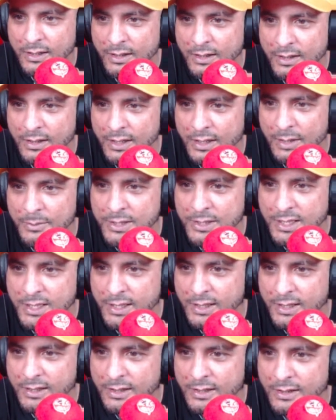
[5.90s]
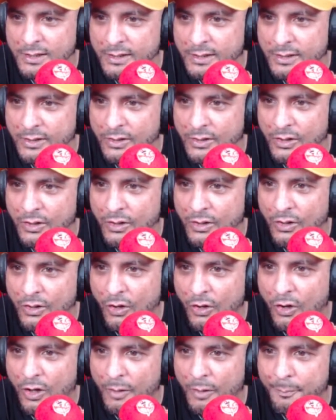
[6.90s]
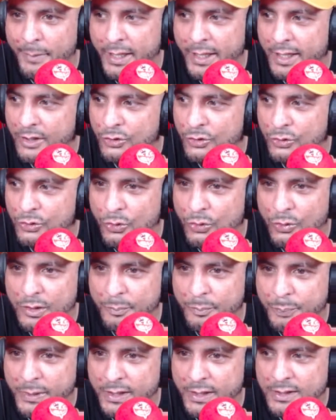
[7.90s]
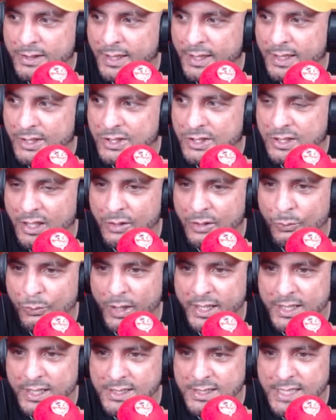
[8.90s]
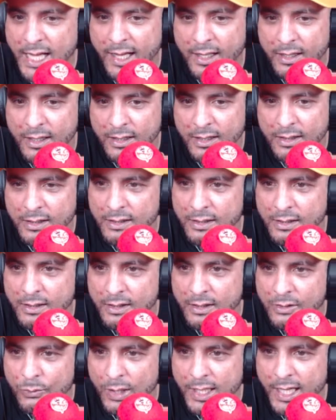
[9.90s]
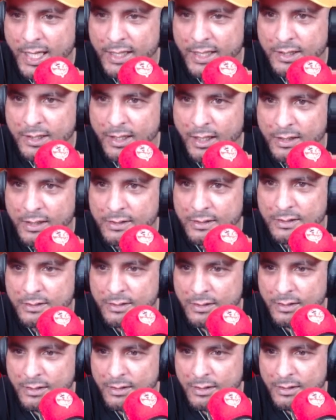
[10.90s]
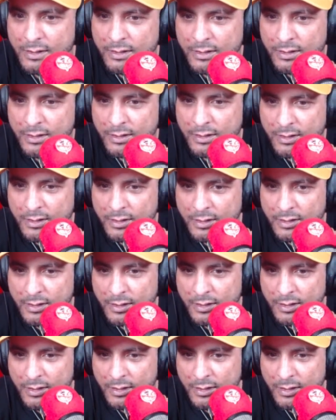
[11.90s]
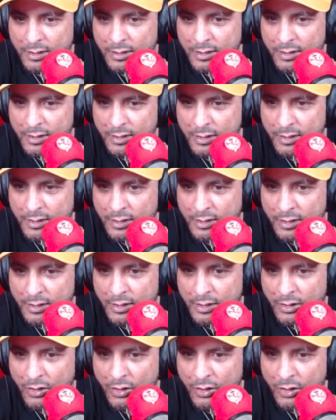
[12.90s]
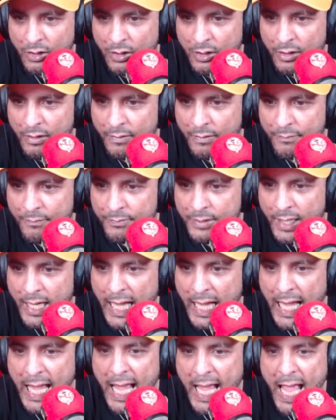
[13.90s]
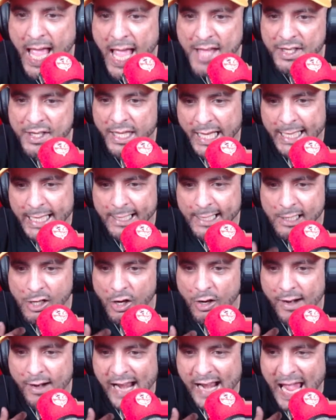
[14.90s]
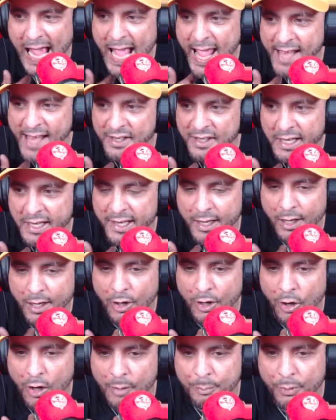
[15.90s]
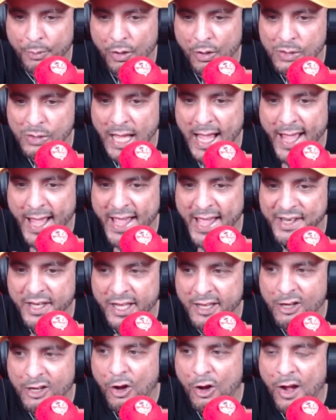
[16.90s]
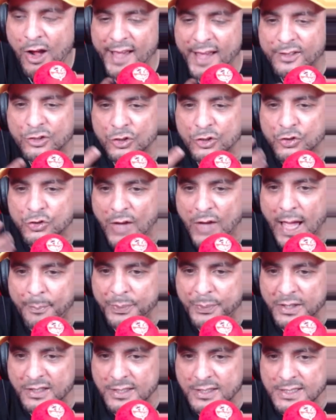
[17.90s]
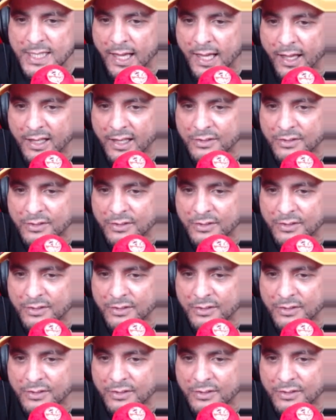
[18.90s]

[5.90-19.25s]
Let me see it. Oh man, you doing big things, son. What is that? What kind of gun? Oh, this is an MP7. This is an MP5. I had an AAR. I had an AAR, bro. I had an AAR. I had to drop it because I, I